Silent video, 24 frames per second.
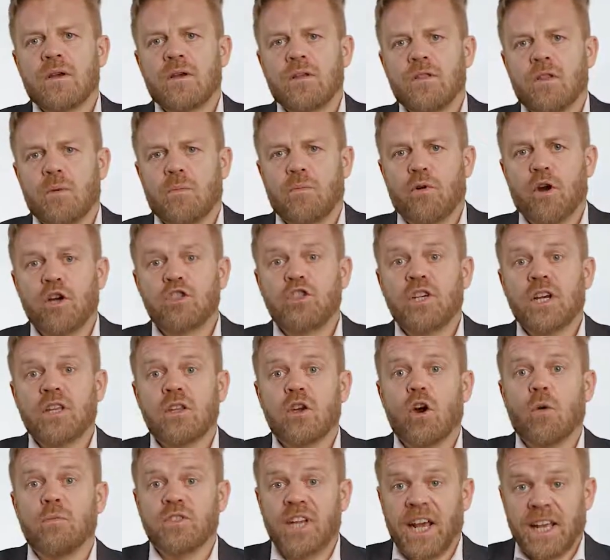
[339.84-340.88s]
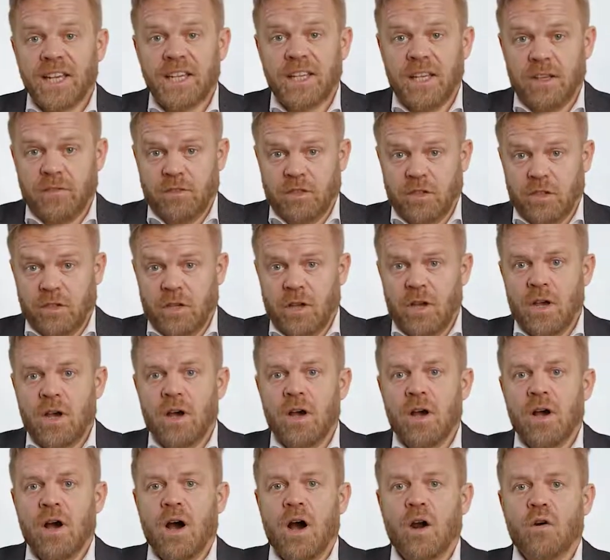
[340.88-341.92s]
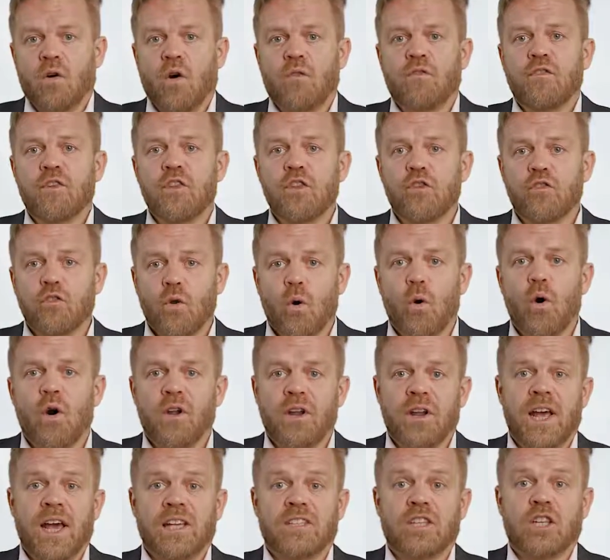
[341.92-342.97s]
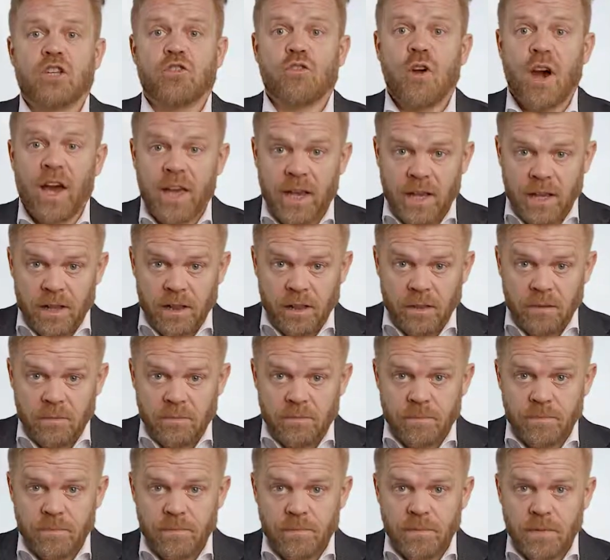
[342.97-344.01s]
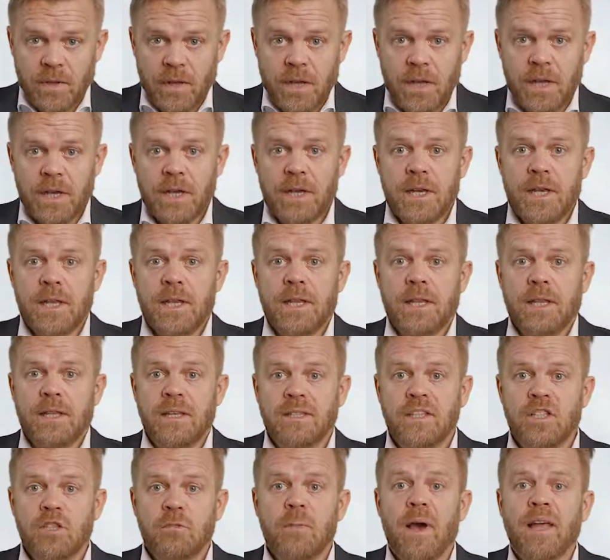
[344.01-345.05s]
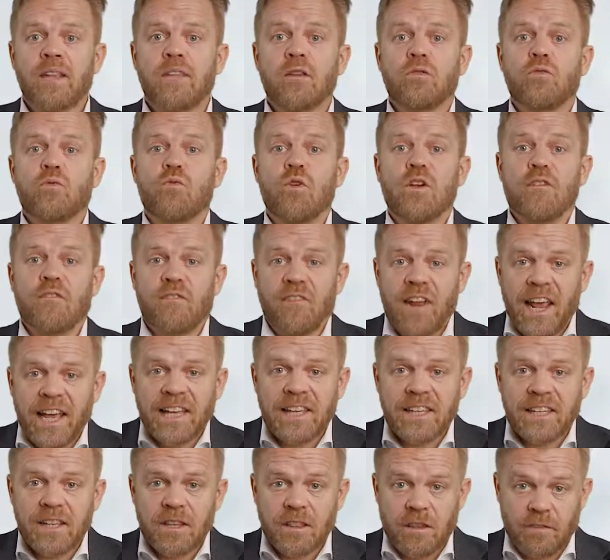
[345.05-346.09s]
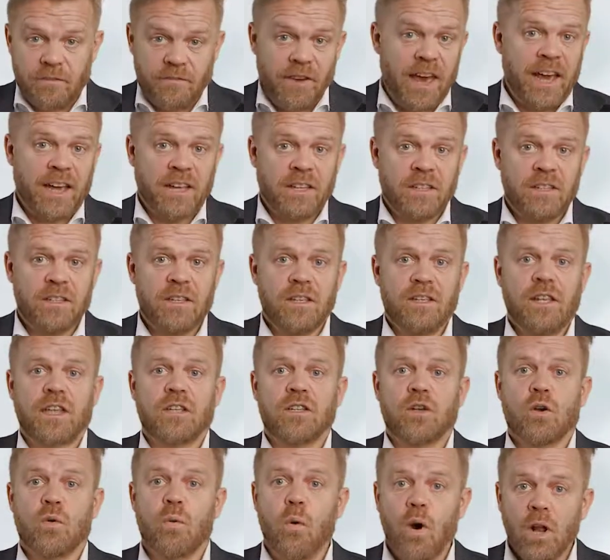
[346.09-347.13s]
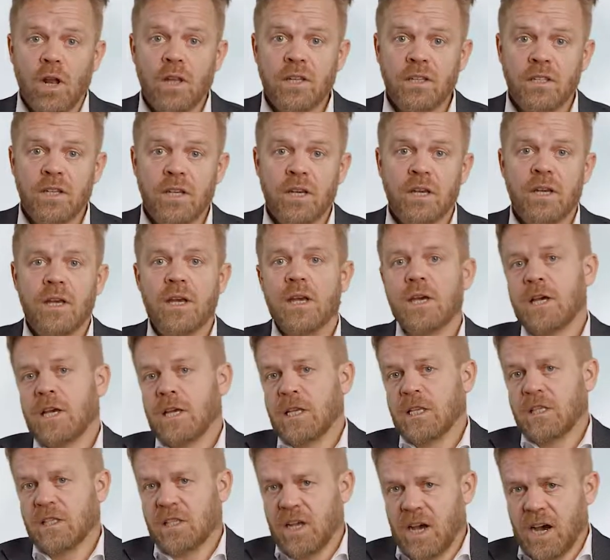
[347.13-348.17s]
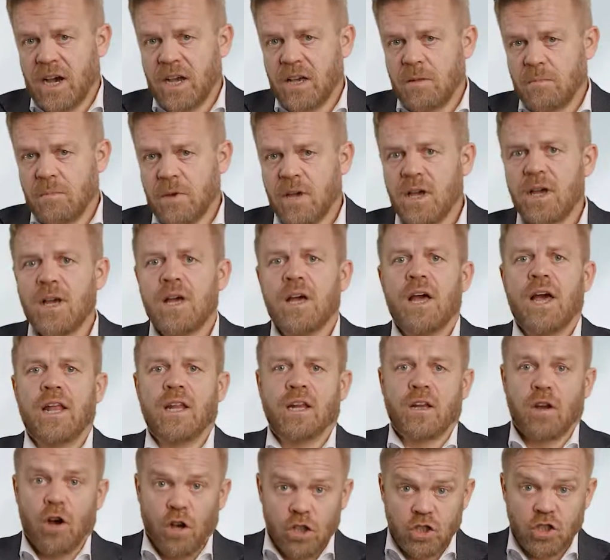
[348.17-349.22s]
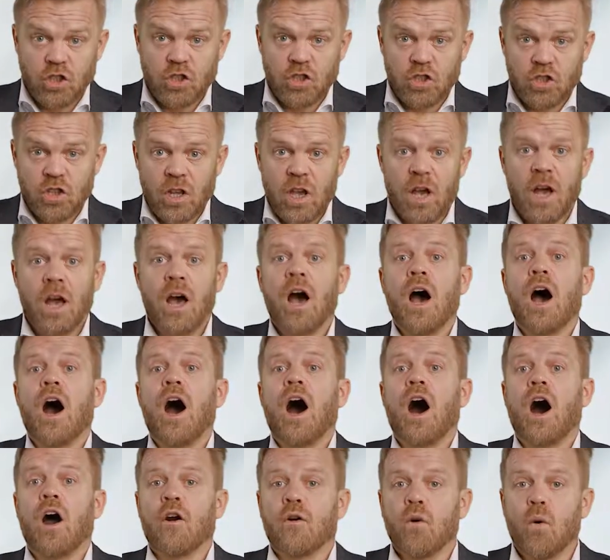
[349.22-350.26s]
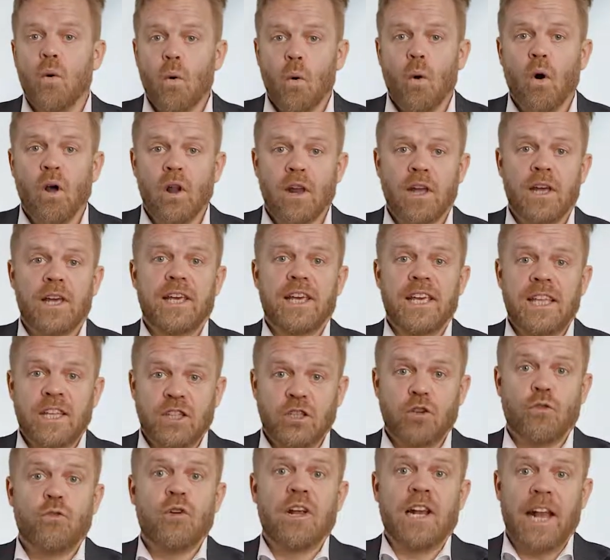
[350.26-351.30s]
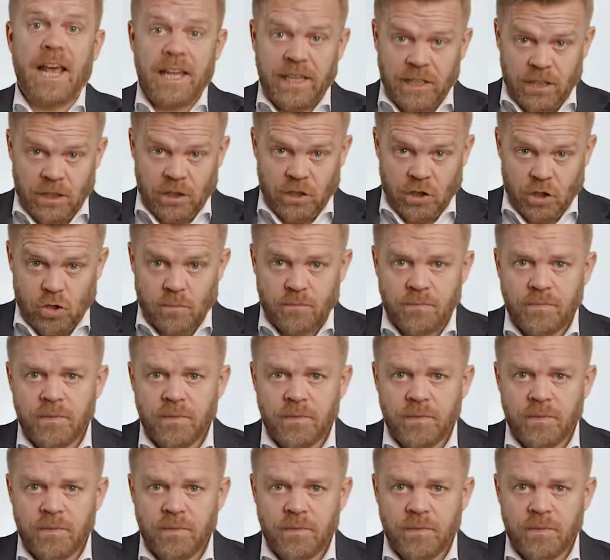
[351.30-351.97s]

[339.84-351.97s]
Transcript: The project objectives are often drawn as a triangle. This is meant to reflect the fact that quality, time, and costs are all interrelated.